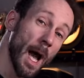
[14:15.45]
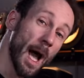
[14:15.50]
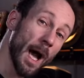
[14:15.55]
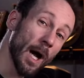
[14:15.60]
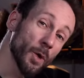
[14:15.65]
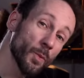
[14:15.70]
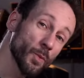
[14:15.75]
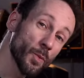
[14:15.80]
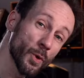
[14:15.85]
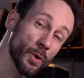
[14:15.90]

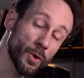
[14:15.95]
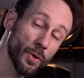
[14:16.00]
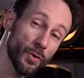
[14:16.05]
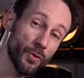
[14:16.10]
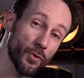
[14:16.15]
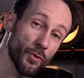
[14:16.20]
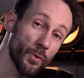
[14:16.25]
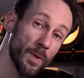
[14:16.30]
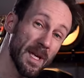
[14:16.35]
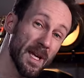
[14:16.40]
output
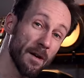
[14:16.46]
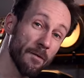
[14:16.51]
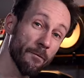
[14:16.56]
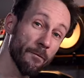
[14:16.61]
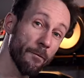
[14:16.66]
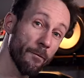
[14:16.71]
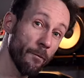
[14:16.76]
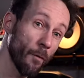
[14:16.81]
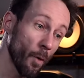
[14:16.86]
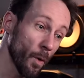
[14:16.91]
3 and
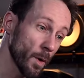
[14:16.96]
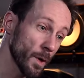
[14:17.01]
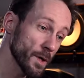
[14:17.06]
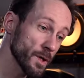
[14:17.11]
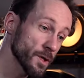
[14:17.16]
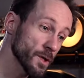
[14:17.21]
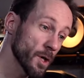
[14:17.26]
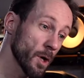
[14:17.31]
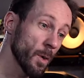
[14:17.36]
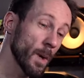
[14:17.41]
4
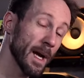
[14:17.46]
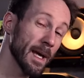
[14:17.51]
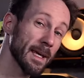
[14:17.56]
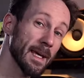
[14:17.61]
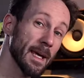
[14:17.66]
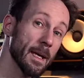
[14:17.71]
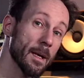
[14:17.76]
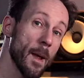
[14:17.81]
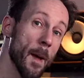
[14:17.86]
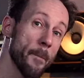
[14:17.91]
so I
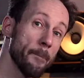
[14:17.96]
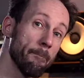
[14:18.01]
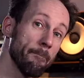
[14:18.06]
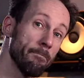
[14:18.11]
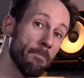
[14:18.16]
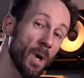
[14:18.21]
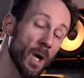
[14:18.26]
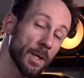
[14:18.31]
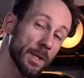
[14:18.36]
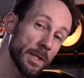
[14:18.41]
can
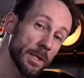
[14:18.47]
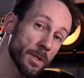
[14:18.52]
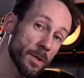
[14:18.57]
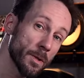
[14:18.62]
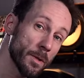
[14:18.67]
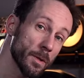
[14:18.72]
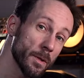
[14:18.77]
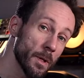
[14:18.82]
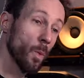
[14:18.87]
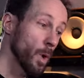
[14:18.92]

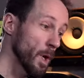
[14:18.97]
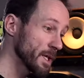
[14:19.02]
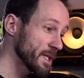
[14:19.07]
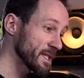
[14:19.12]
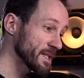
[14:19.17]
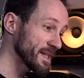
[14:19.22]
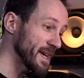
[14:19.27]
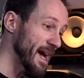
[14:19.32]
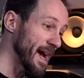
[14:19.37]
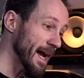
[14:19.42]
monitor what
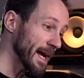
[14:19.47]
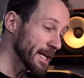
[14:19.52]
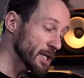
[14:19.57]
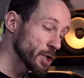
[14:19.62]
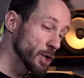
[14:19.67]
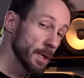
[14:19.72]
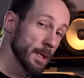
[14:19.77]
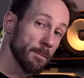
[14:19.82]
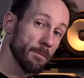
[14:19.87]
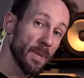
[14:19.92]
is
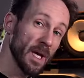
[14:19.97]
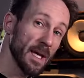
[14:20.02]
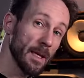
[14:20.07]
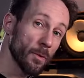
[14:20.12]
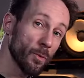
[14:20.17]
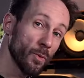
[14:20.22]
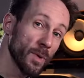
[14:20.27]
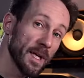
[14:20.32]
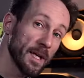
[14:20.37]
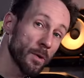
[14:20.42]
actually
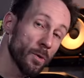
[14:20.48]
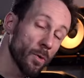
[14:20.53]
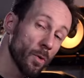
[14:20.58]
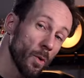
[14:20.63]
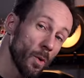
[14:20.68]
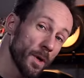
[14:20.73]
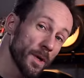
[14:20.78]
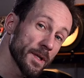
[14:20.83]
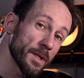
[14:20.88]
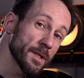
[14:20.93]
being
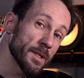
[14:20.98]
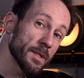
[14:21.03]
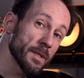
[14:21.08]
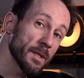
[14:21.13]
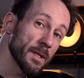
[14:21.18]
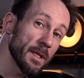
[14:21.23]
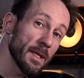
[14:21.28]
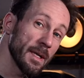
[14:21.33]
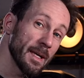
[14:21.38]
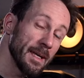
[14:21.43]
recorded
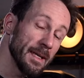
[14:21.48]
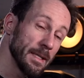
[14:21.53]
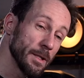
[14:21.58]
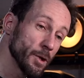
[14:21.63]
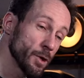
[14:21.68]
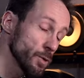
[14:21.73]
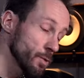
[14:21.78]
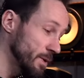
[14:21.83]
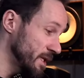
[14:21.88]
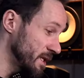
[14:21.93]

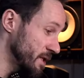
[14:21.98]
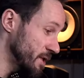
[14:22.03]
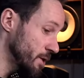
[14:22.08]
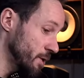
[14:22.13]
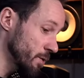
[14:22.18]
into this